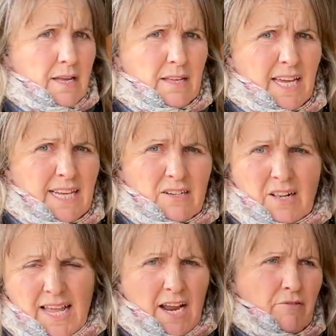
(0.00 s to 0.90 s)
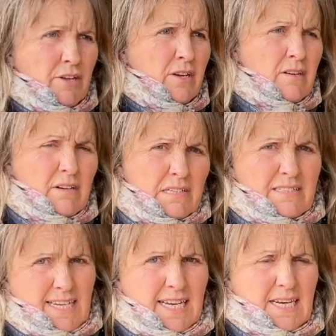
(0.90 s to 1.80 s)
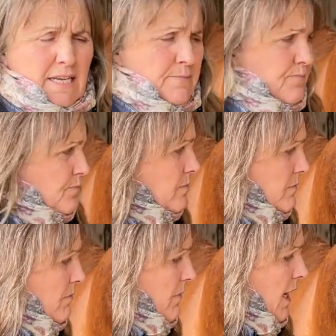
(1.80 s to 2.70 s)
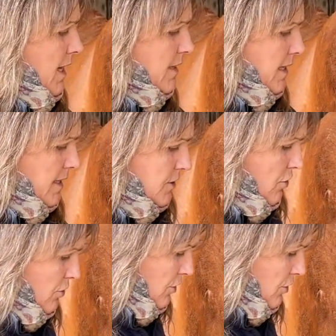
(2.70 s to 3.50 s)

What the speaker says: anal area daily. And then there's not going